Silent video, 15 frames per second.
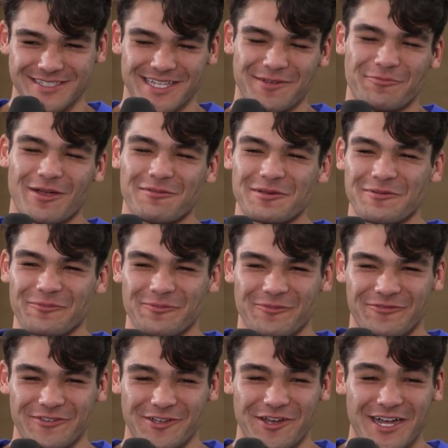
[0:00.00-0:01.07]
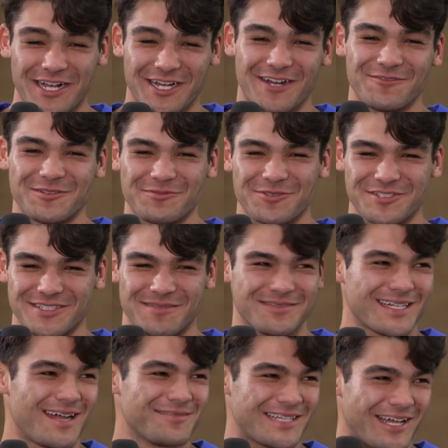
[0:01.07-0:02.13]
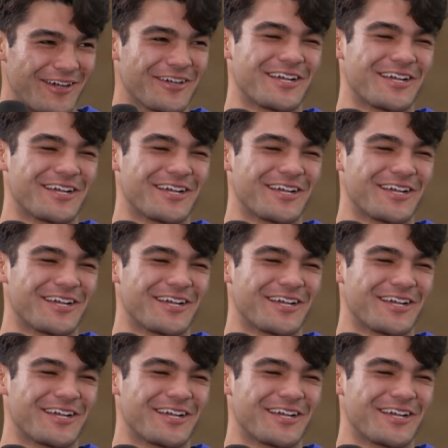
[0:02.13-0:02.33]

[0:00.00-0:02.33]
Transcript: They probably feel uncomfortable sometimes how